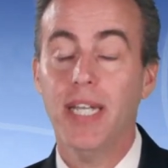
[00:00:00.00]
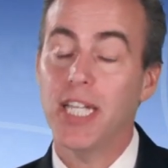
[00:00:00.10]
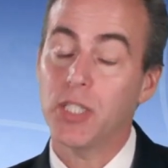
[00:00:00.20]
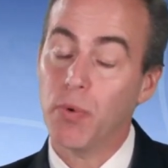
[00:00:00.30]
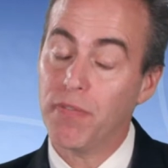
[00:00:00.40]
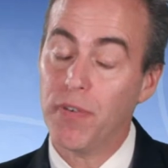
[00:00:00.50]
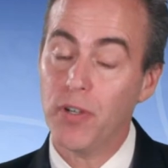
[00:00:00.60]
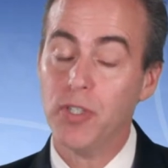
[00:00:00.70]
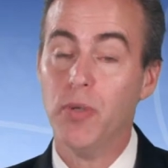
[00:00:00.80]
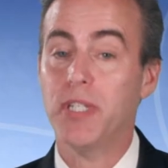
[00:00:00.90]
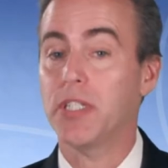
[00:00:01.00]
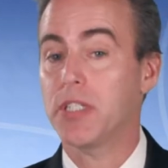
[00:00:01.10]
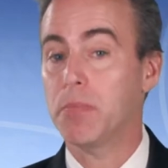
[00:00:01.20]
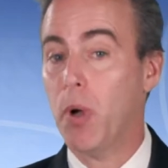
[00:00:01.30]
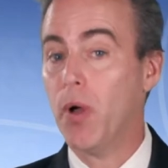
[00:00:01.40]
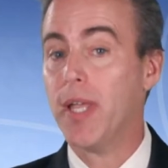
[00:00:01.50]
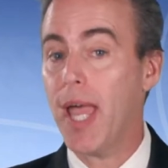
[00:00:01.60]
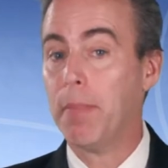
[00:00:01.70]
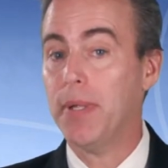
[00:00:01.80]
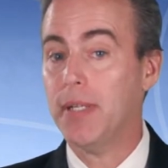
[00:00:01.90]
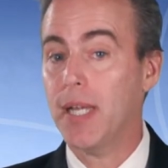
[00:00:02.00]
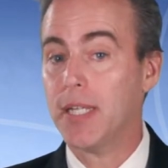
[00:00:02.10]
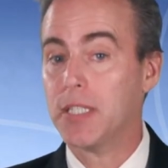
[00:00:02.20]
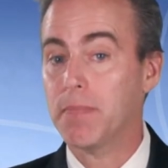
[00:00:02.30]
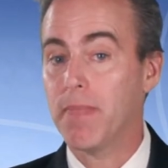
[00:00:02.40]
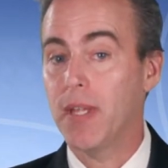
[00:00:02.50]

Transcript: It's referred to as a small cap index,